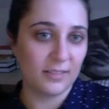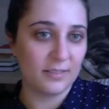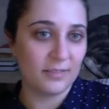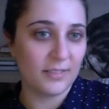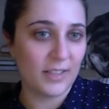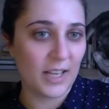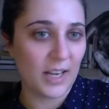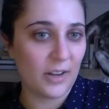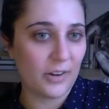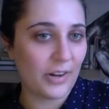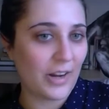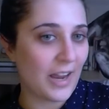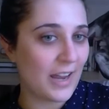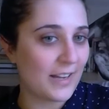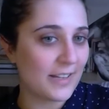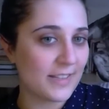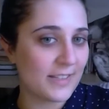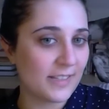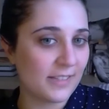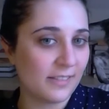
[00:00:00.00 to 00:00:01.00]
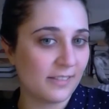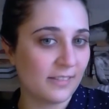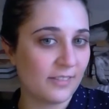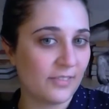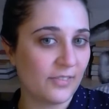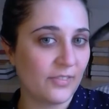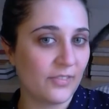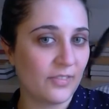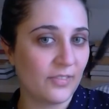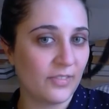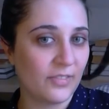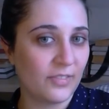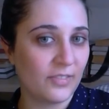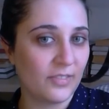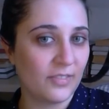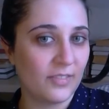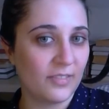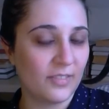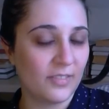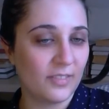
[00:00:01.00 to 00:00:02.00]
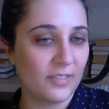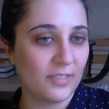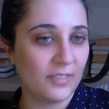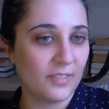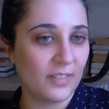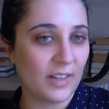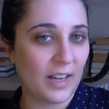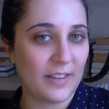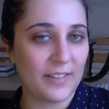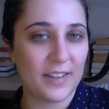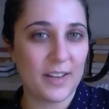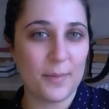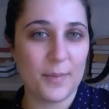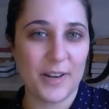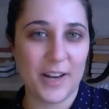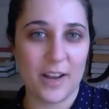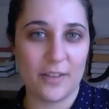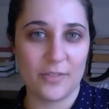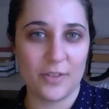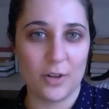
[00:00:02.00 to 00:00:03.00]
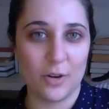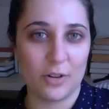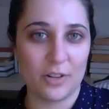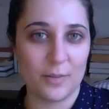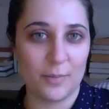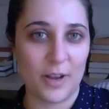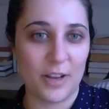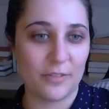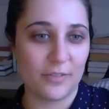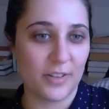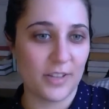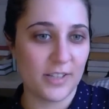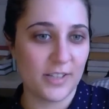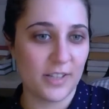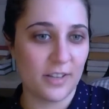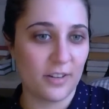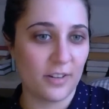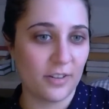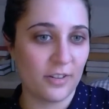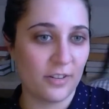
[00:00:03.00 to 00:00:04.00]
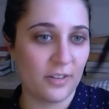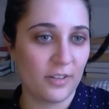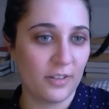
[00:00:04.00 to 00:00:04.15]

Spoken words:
Hello, cats. I think I might have to lock them out for this, you know.